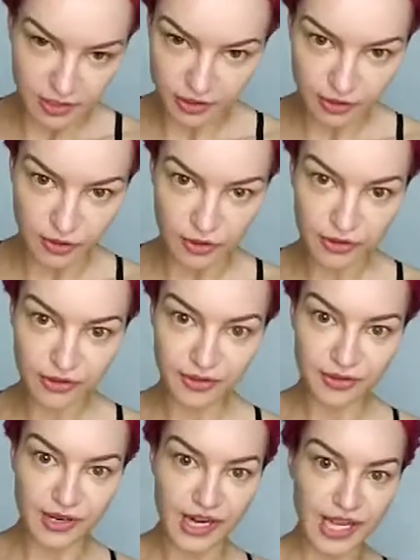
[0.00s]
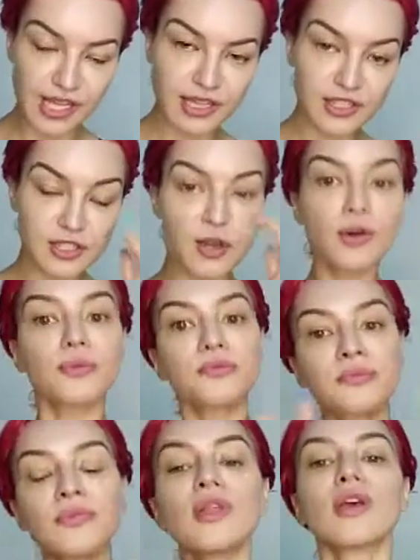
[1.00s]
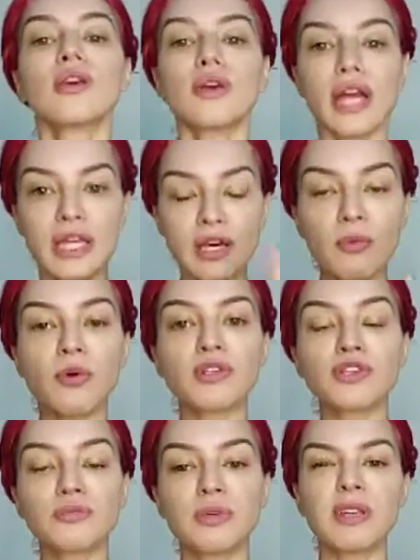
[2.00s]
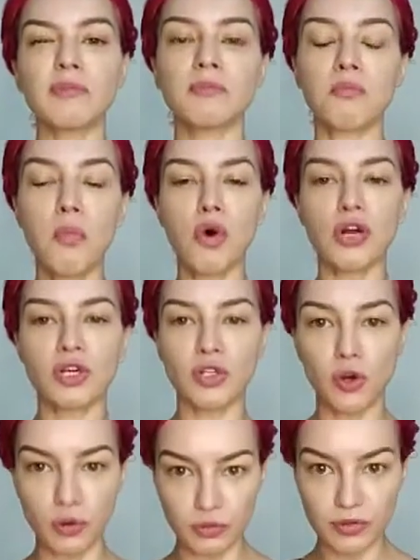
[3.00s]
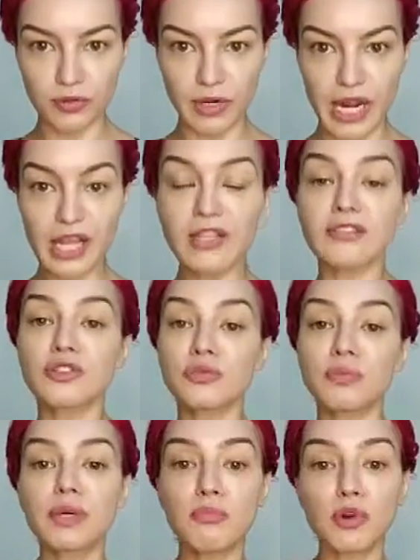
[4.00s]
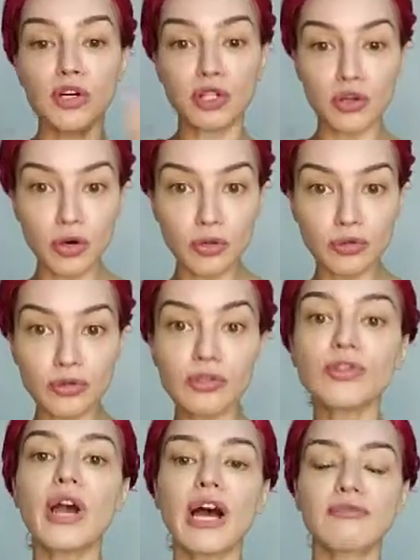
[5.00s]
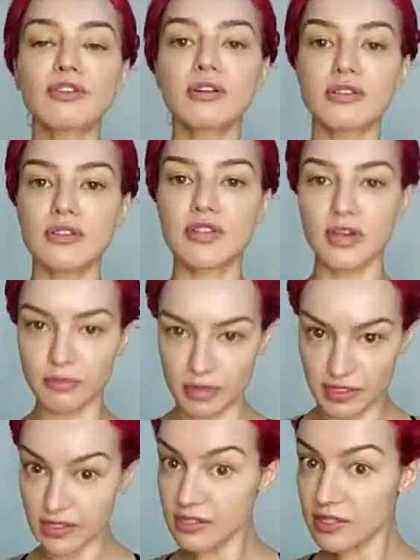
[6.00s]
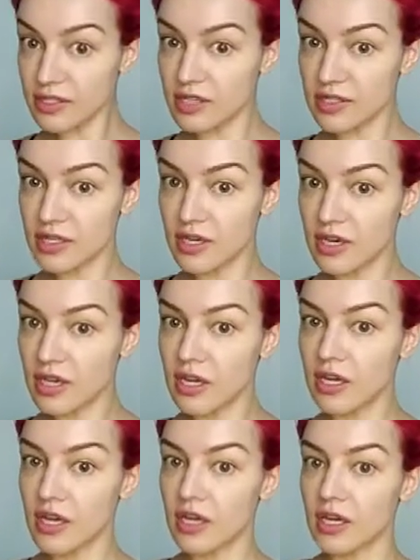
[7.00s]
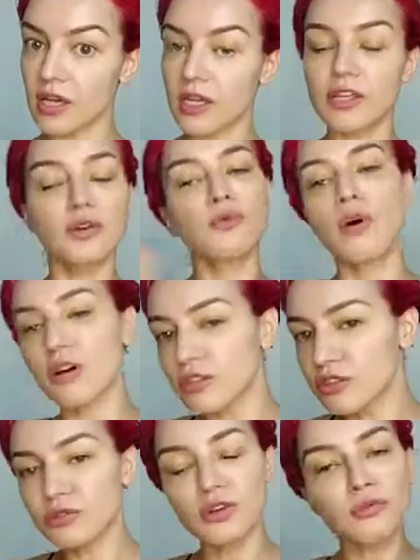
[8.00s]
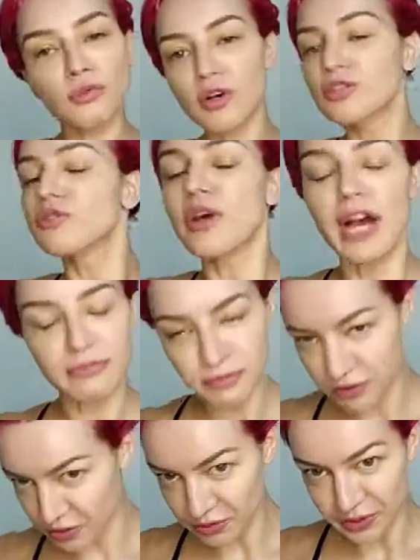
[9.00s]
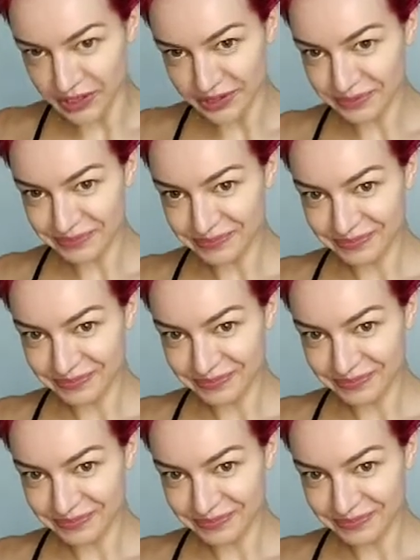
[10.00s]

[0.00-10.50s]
not good, right? So you kind of want to be more toned, right? To be more toned, you have to construct muscles. You want, you don't want, you have to do it.